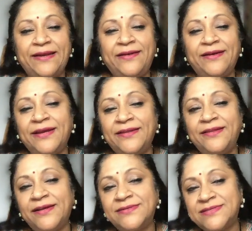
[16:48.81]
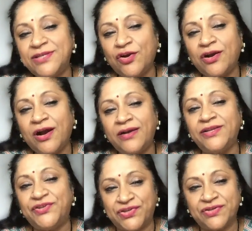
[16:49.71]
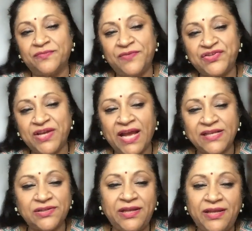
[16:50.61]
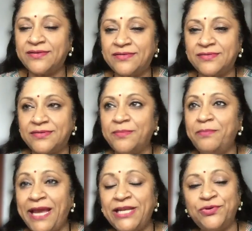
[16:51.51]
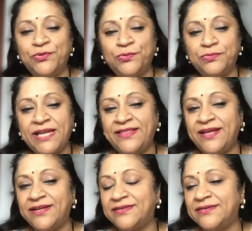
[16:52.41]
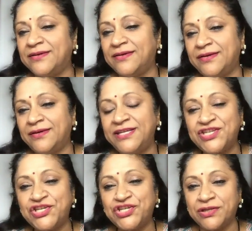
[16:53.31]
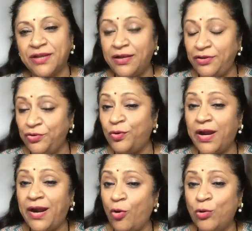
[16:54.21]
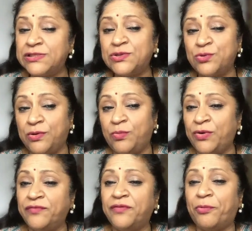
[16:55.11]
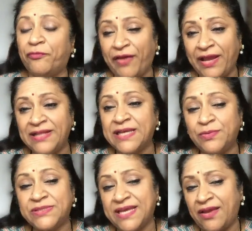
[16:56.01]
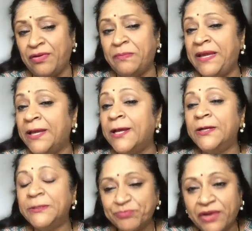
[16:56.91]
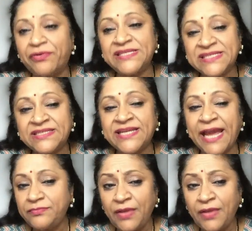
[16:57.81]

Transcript: And I think that's your courage, which actually made you take that decision. And you are also one of the profiles I would say will be a risk taker.